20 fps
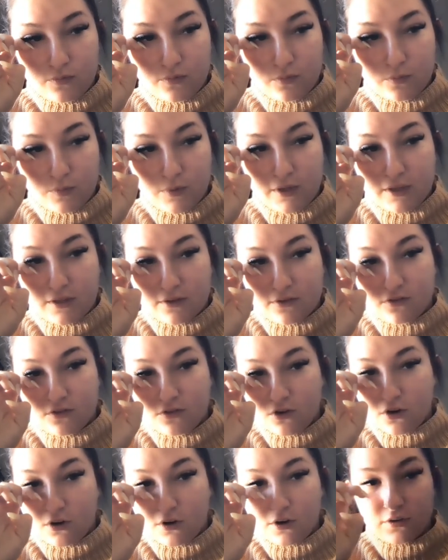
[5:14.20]
we can
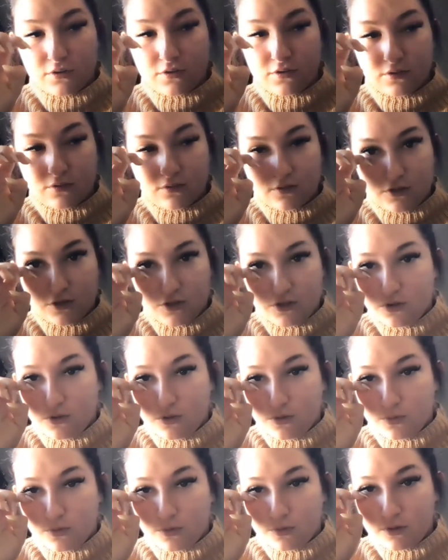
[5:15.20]
start
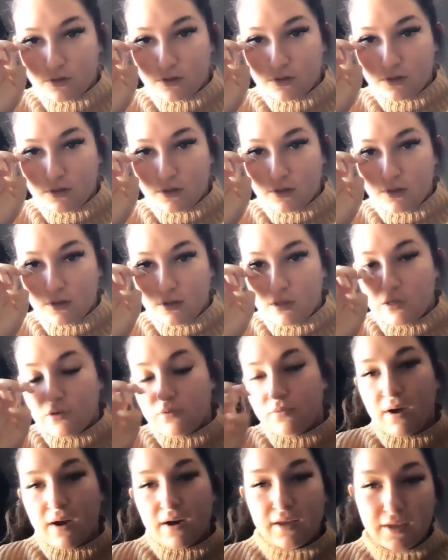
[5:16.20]
to
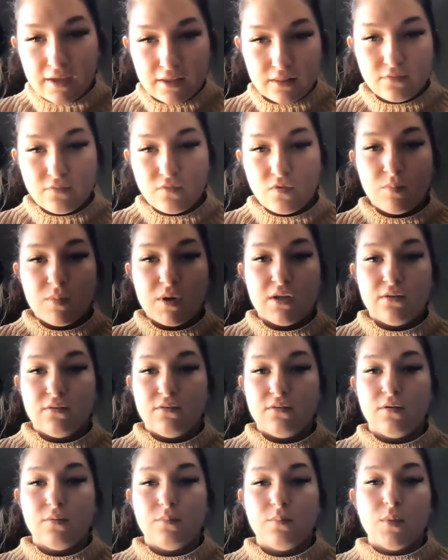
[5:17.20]
eradicate the
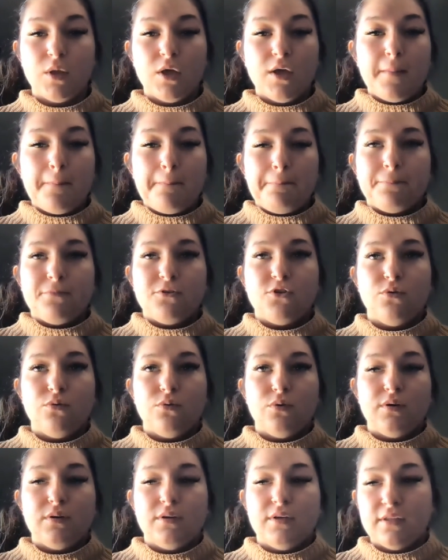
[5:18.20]
feminism,
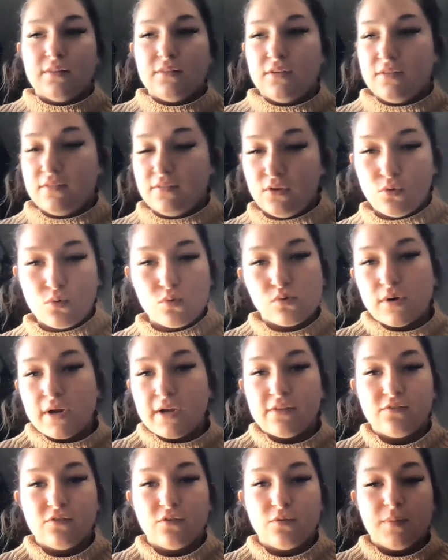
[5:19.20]
to get these equal
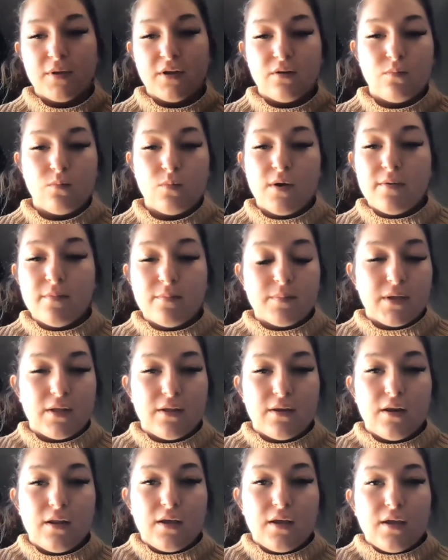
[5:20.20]
rights for men and
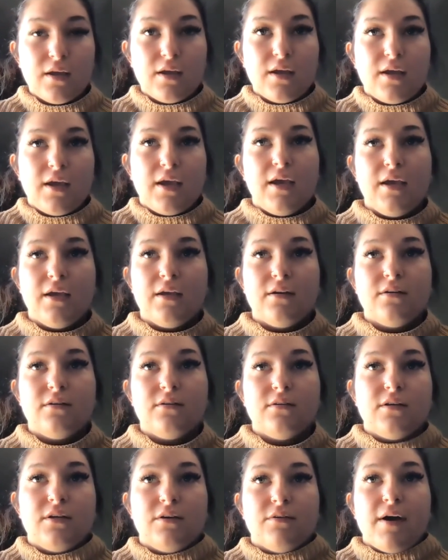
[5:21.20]
women,
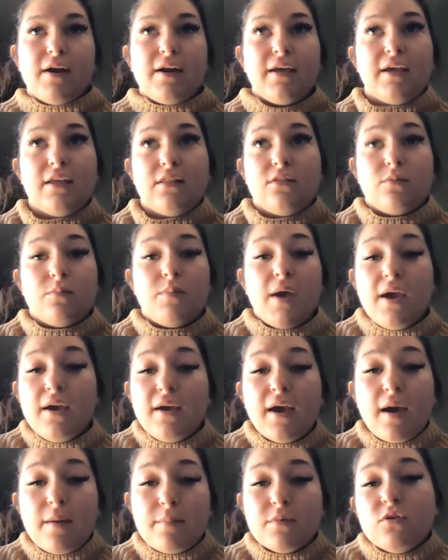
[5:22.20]
and eradicate the pay
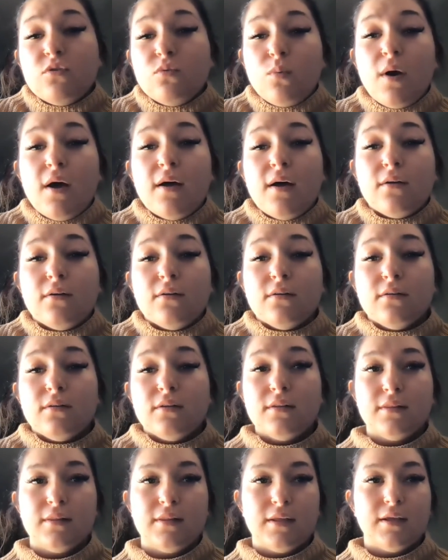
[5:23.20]
gap as well,
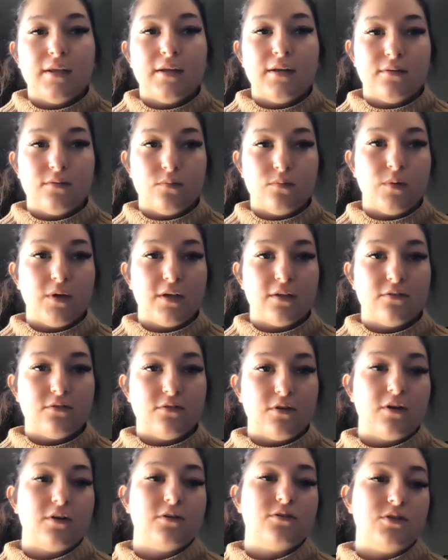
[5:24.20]
then we can
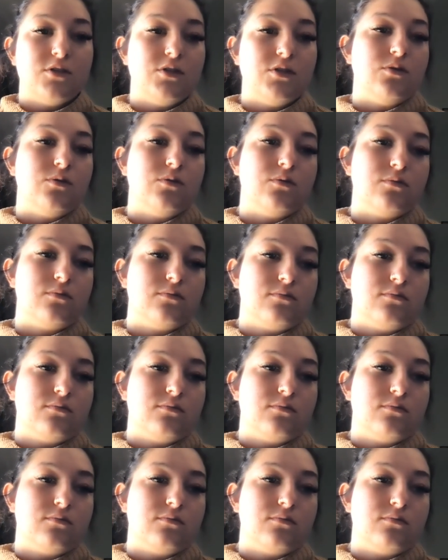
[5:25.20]
start to